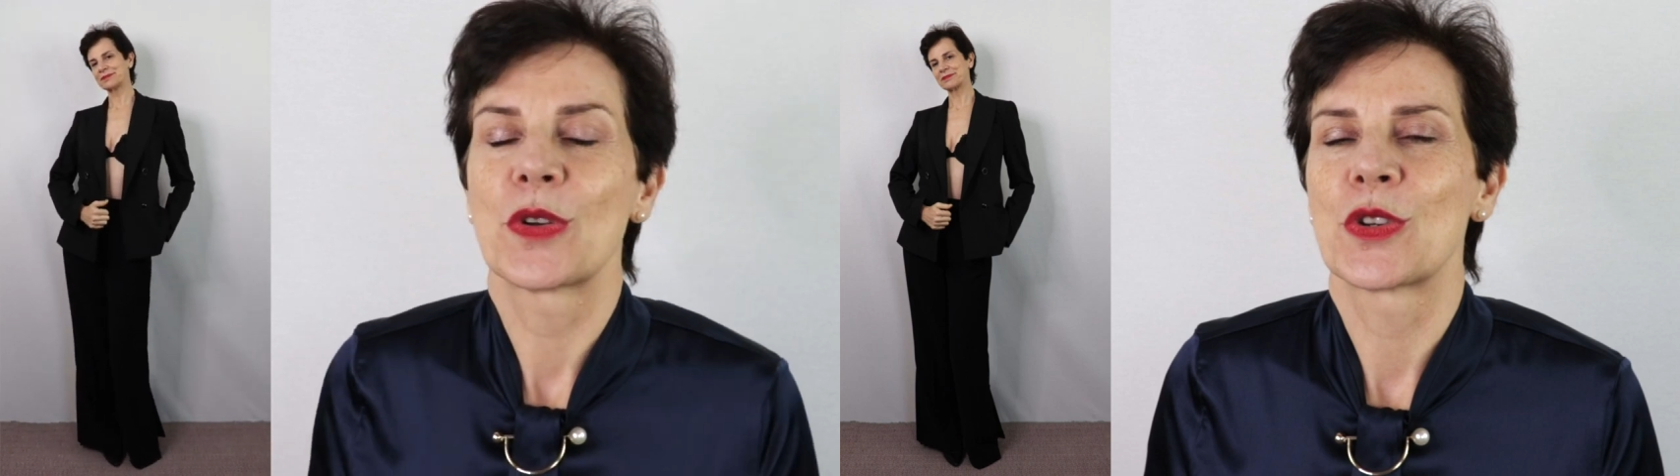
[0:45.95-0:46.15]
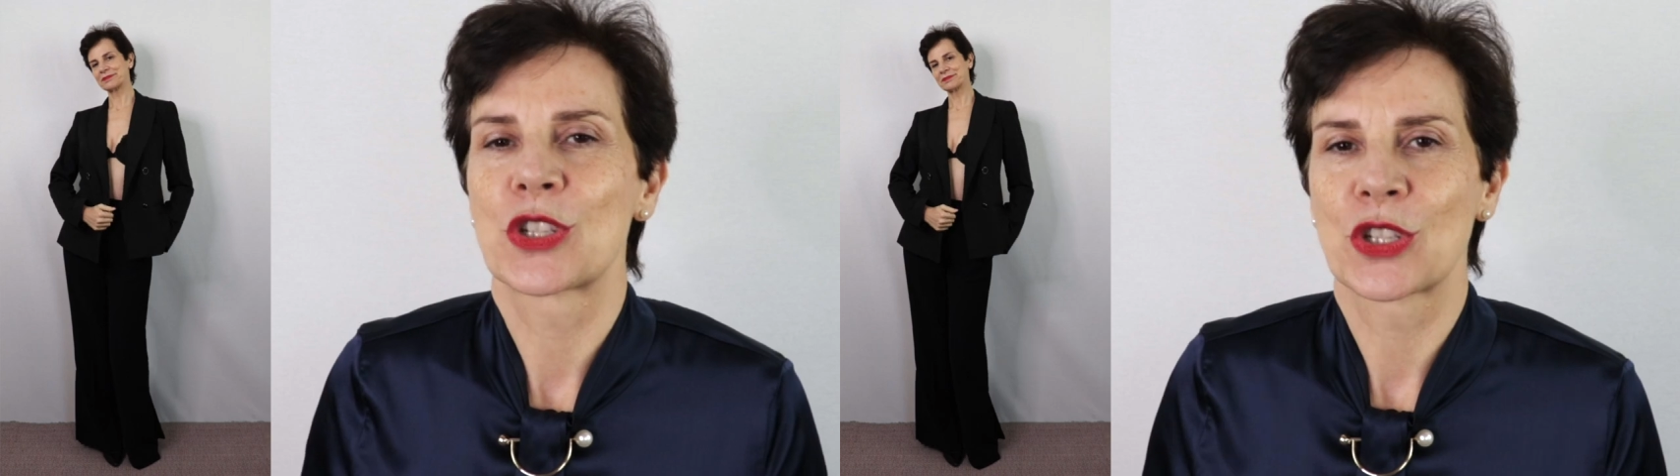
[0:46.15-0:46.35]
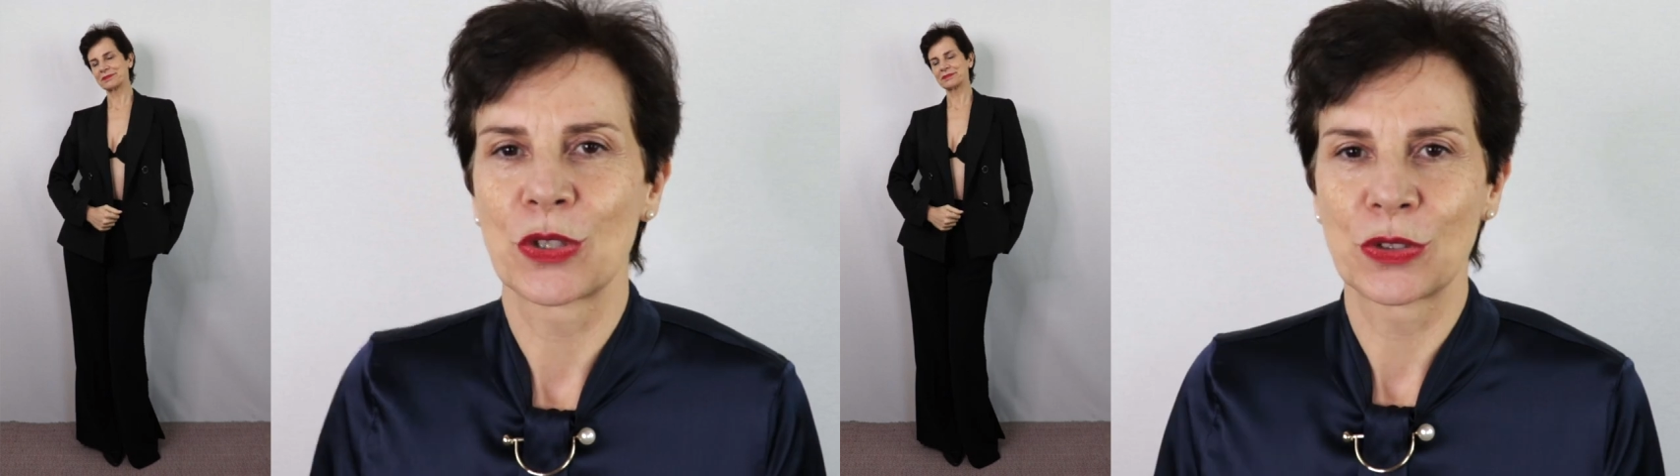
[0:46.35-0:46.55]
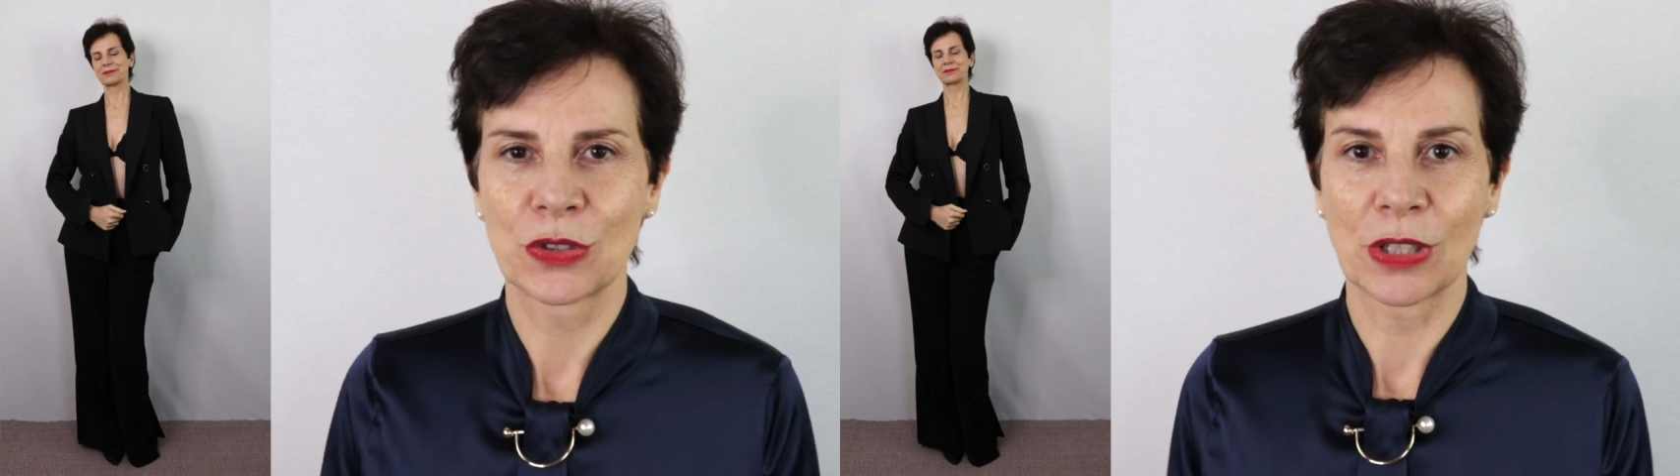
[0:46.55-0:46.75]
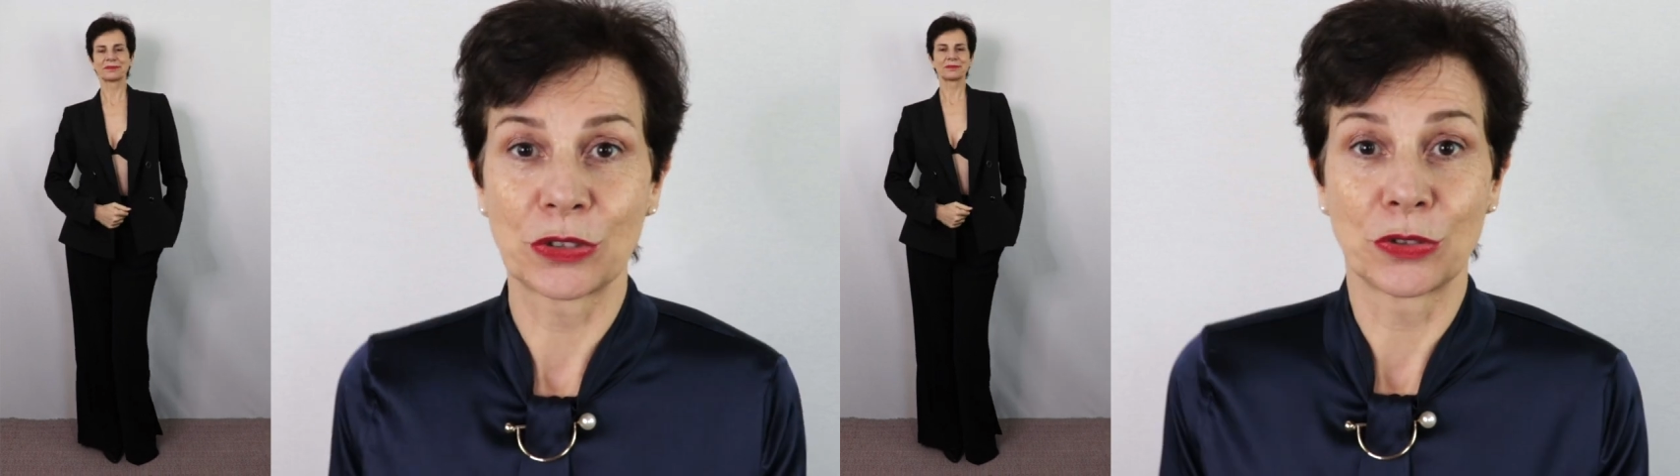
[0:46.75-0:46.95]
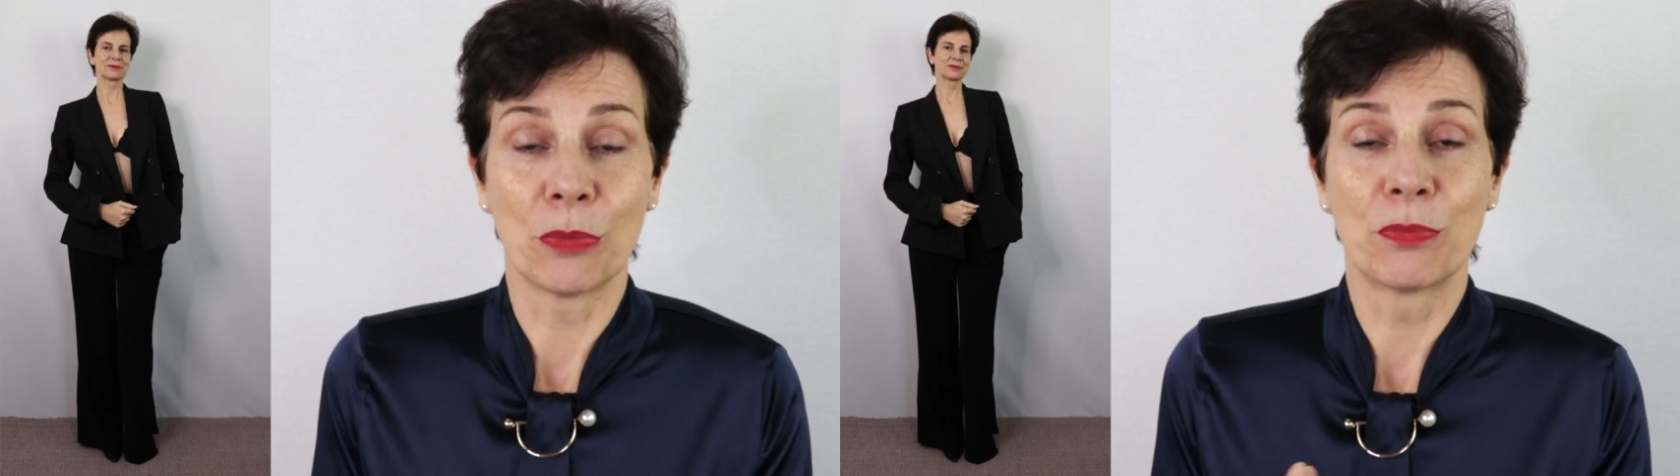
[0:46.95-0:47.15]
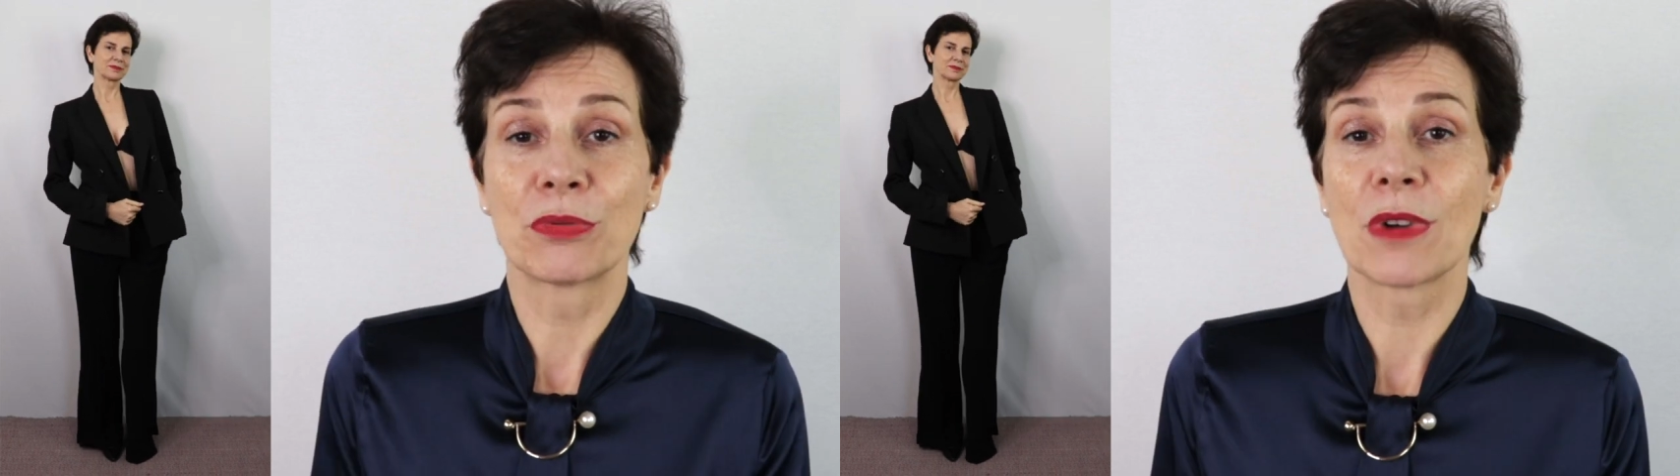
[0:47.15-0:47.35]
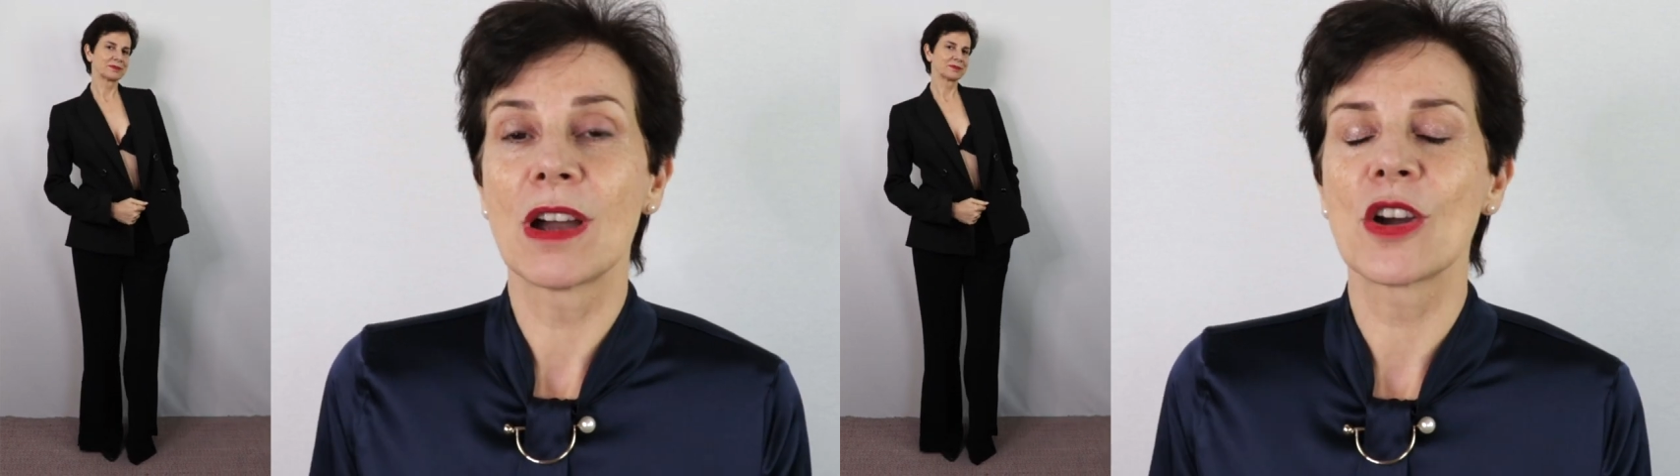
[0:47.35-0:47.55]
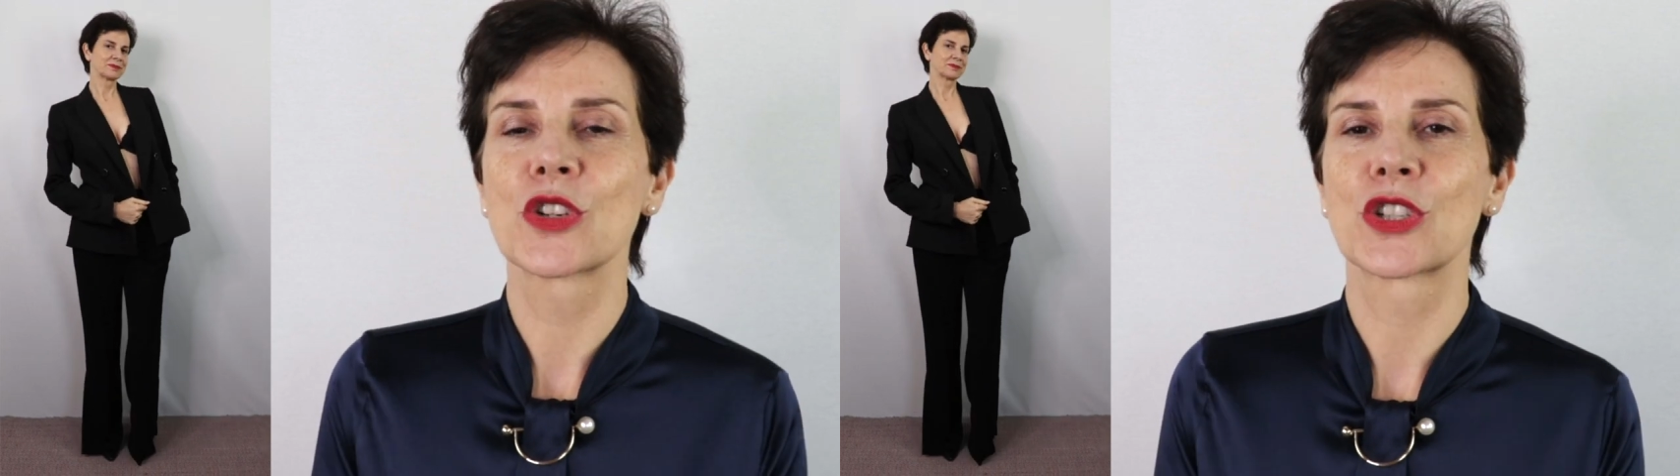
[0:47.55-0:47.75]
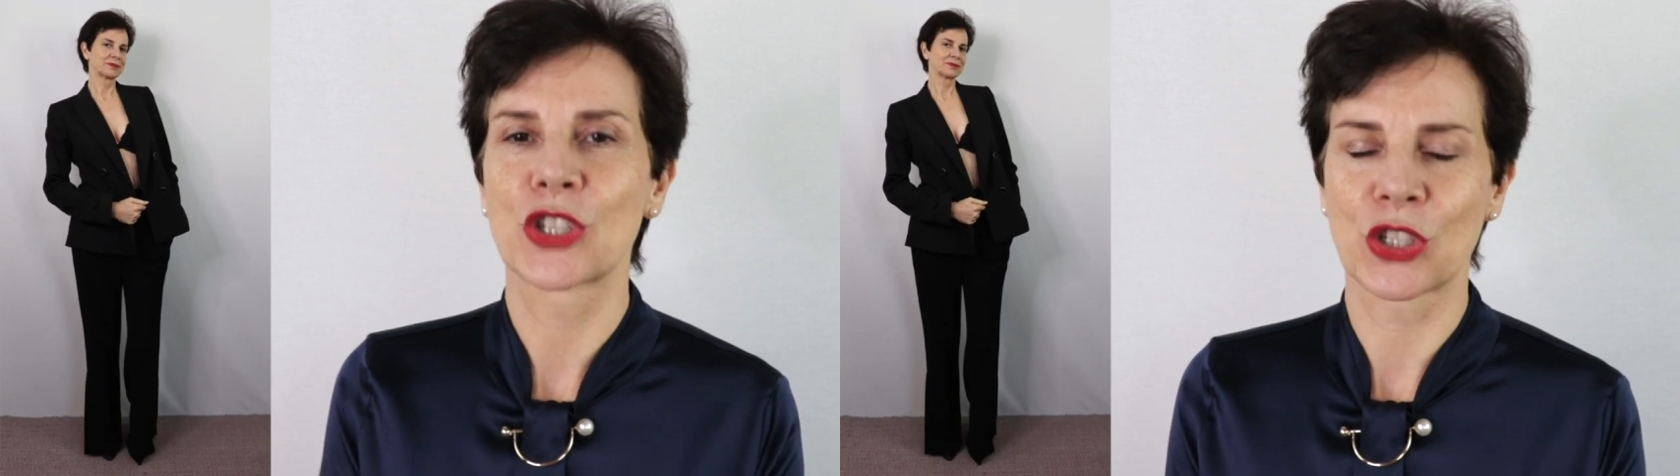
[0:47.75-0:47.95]
a shirt so that your bra
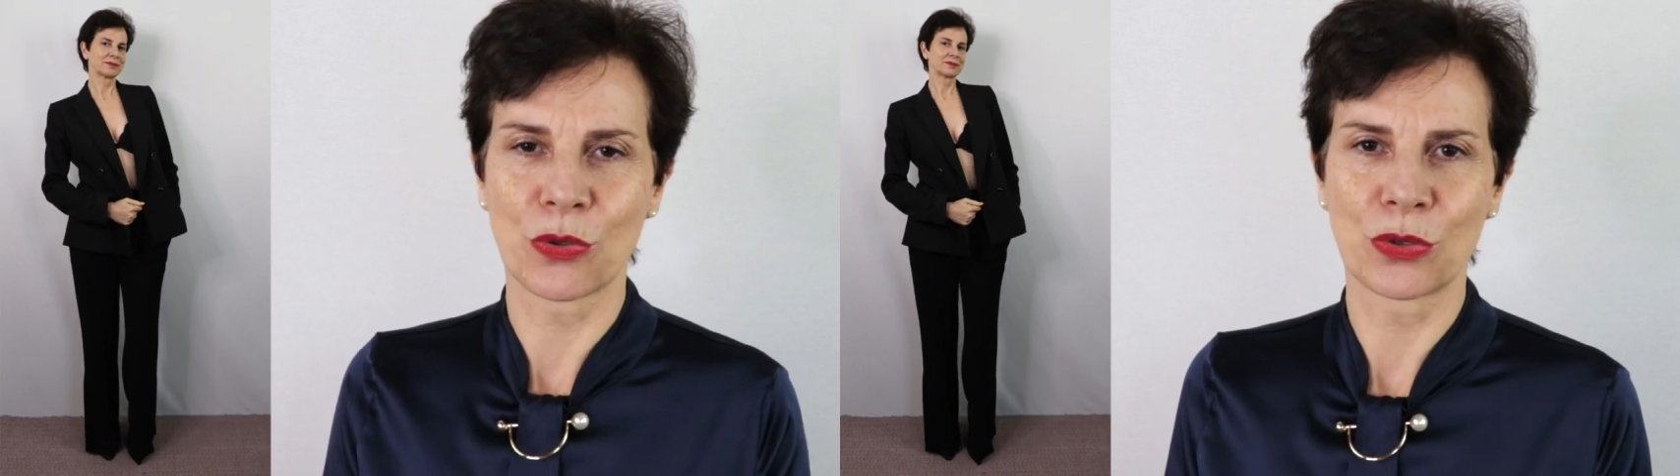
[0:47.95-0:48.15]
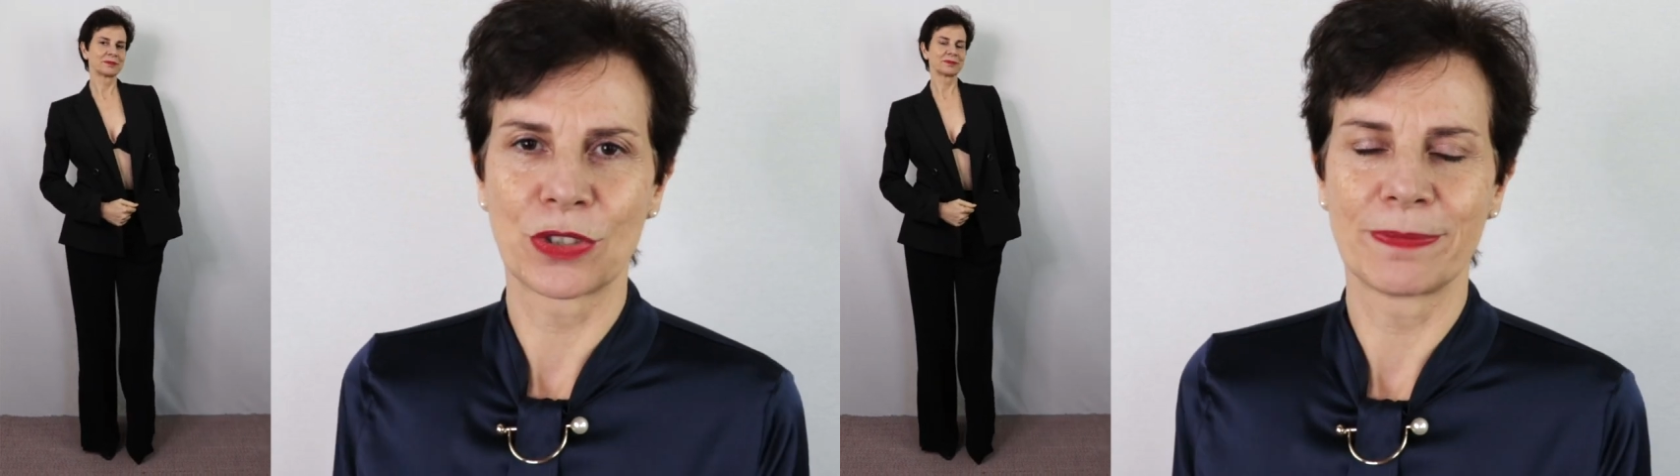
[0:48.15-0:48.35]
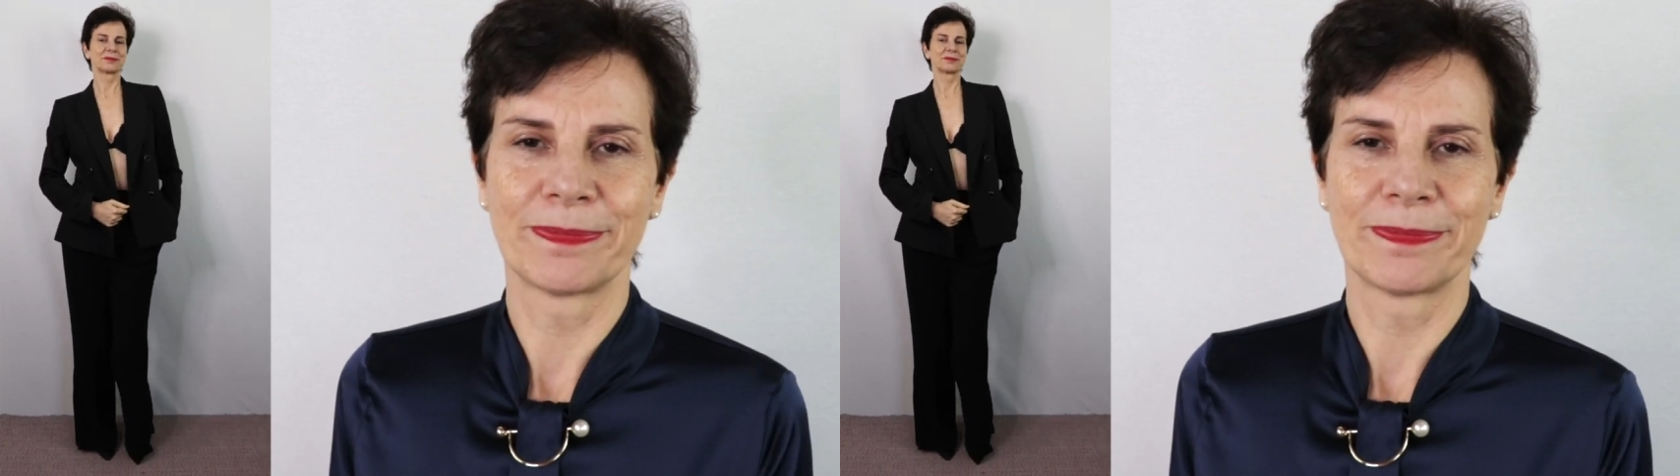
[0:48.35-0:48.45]
shows.